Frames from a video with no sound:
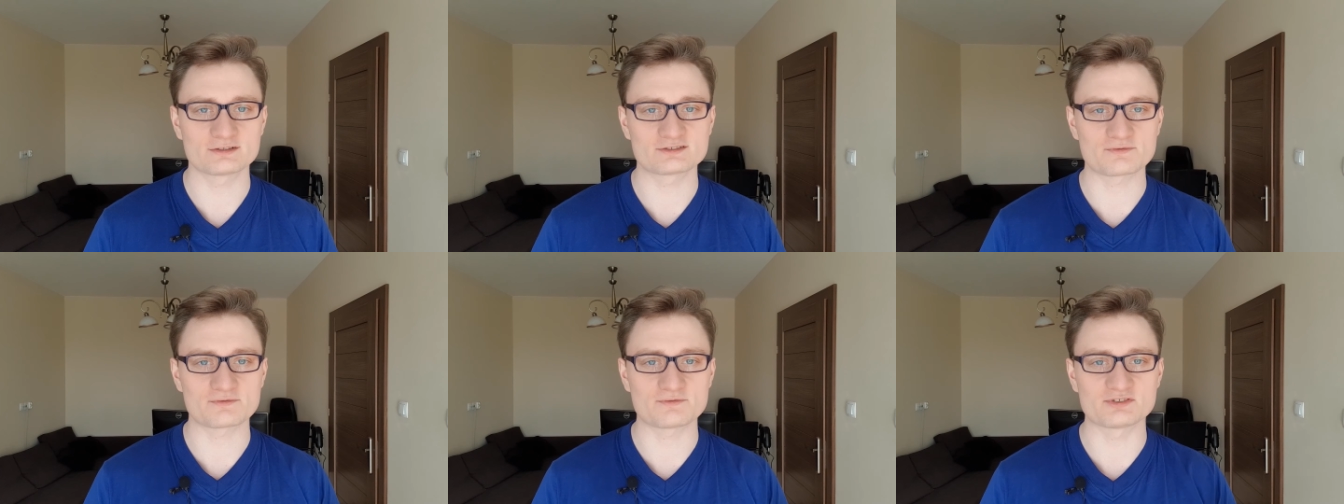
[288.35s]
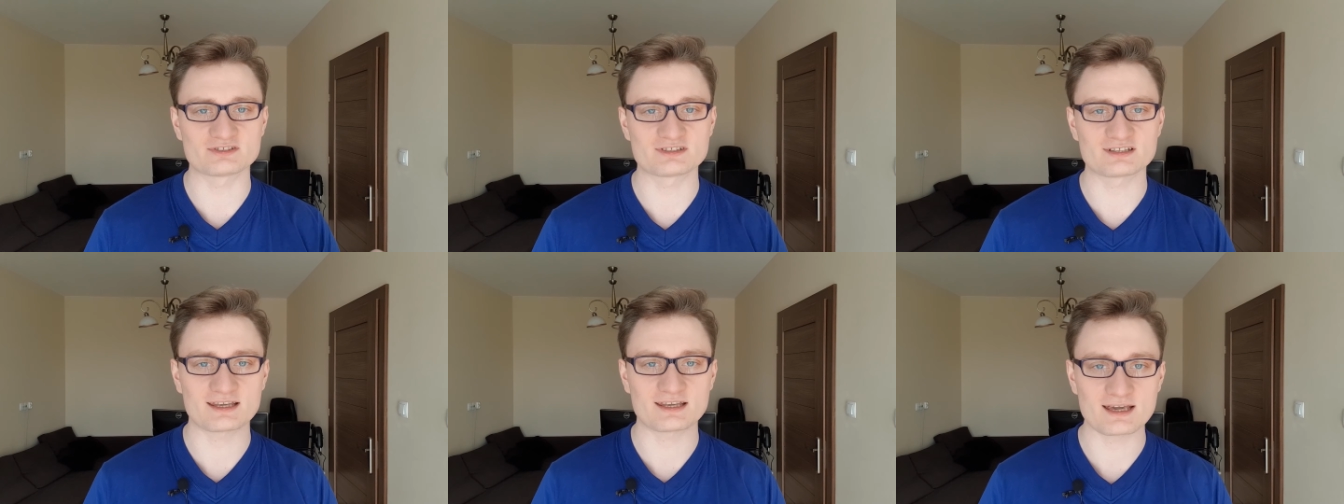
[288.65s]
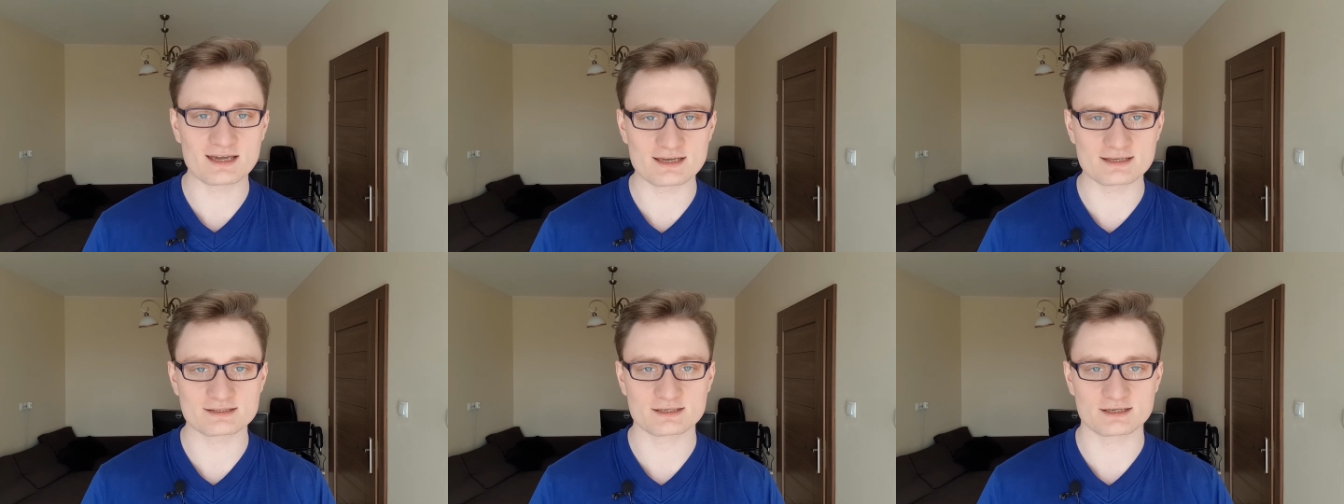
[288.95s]

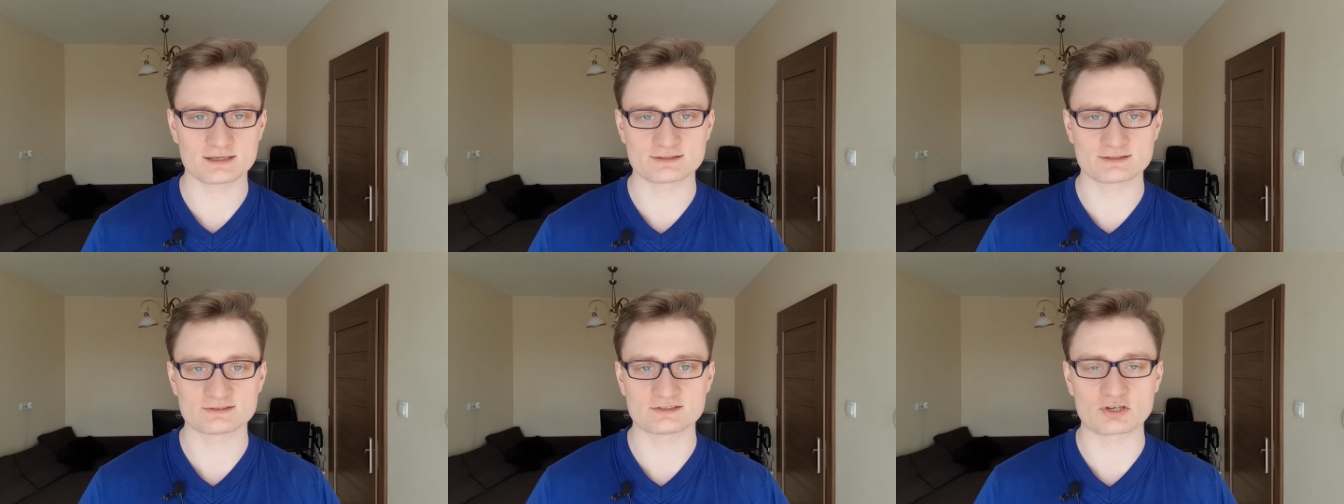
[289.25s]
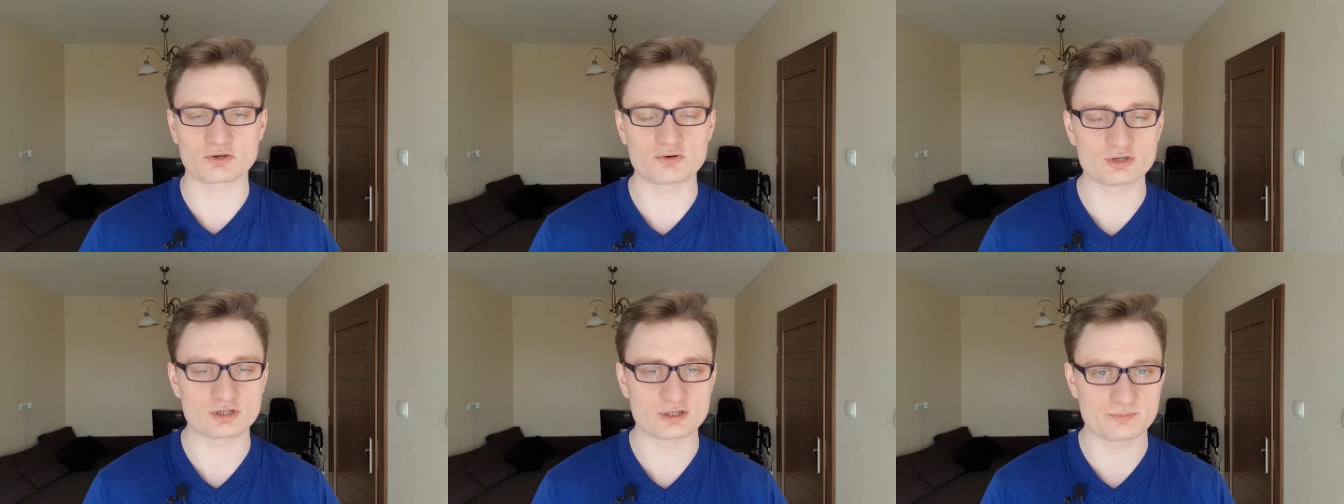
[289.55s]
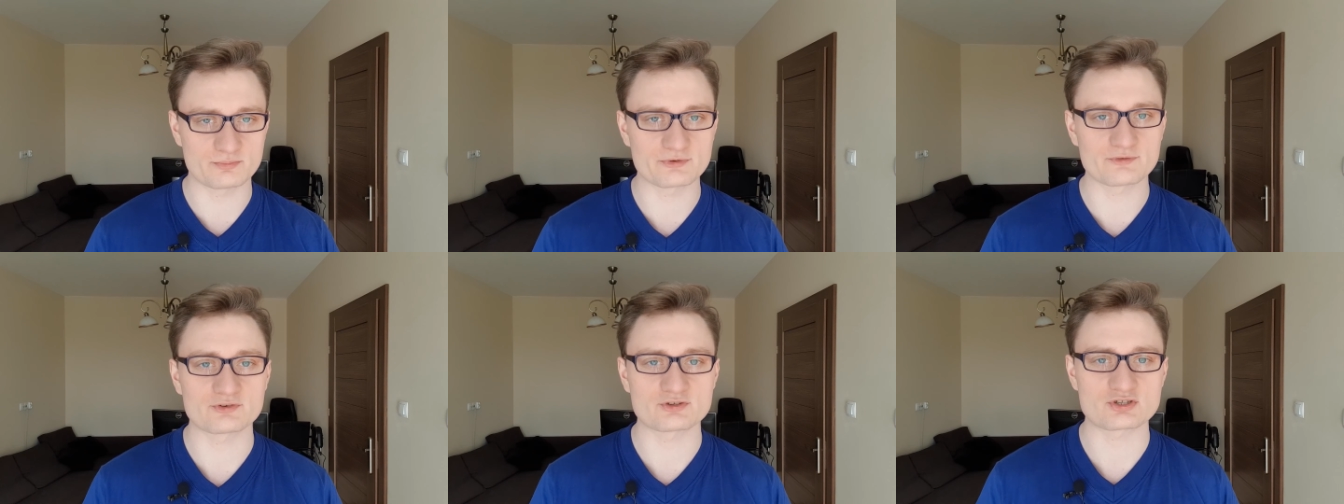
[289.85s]
sophisticated security
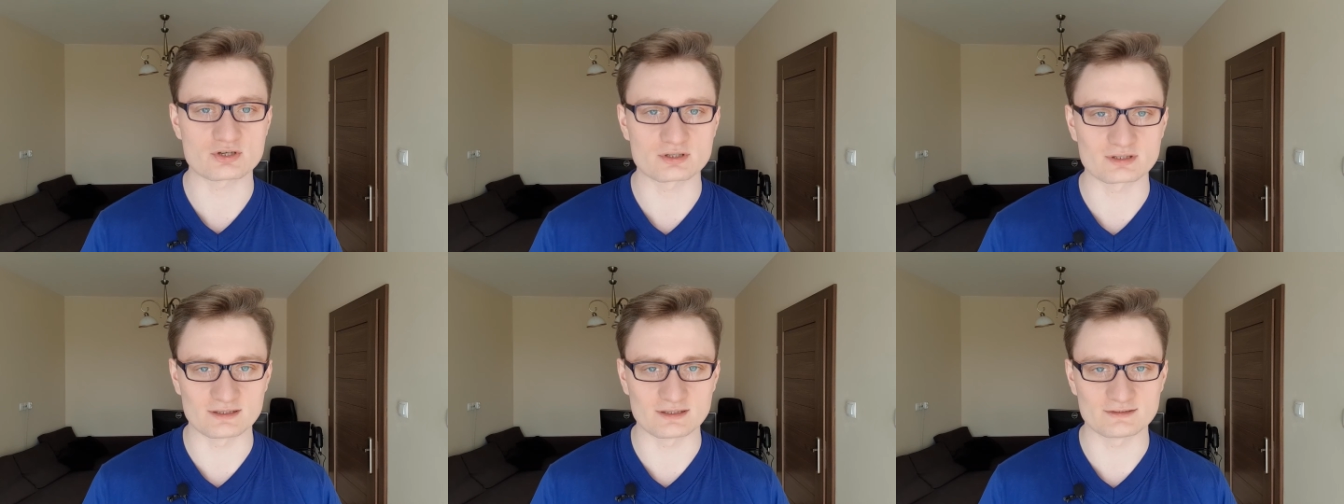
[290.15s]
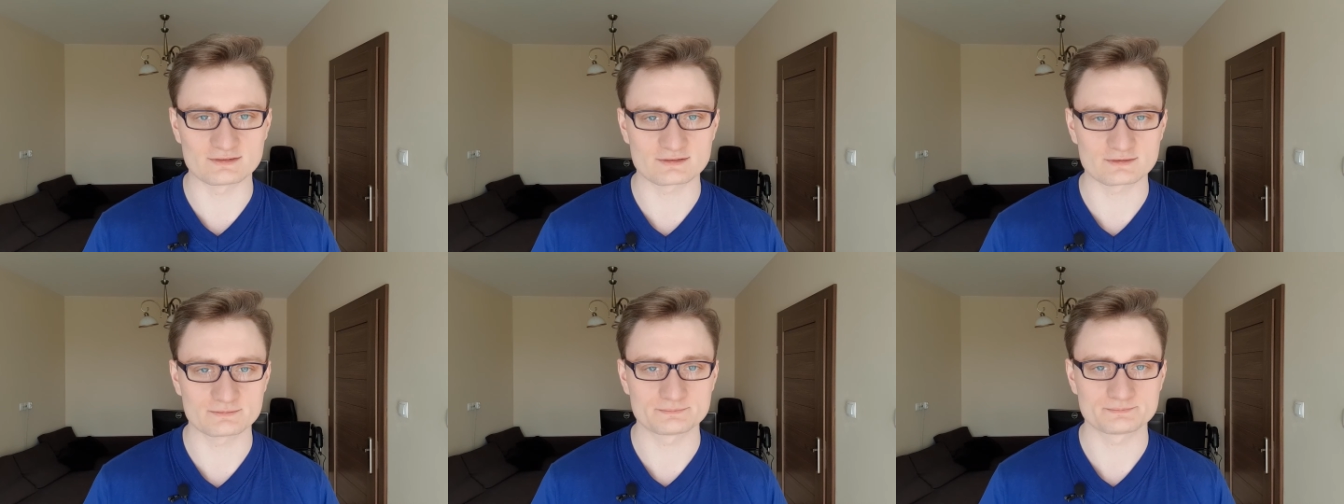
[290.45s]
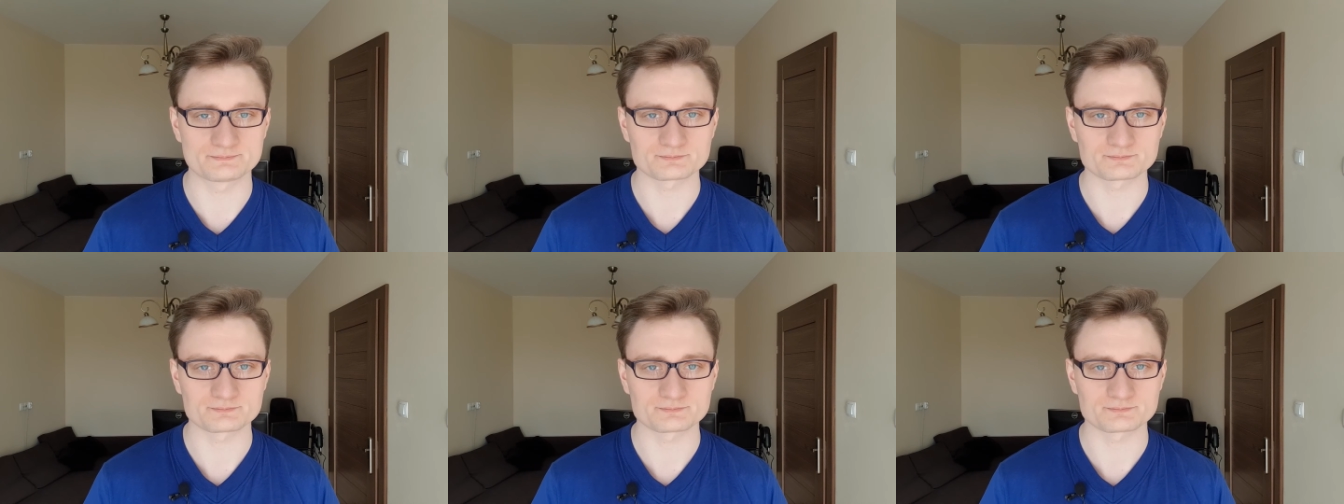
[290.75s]
professionals,